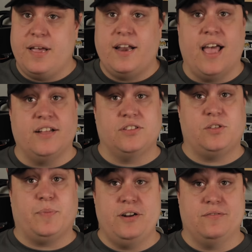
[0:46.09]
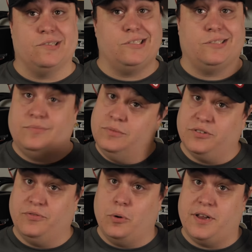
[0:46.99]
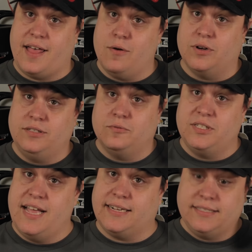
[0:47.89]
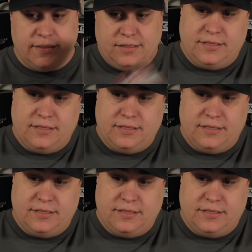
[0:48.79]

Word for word: Man, Edge of the Spider Verse. Look forward to that one. What's next?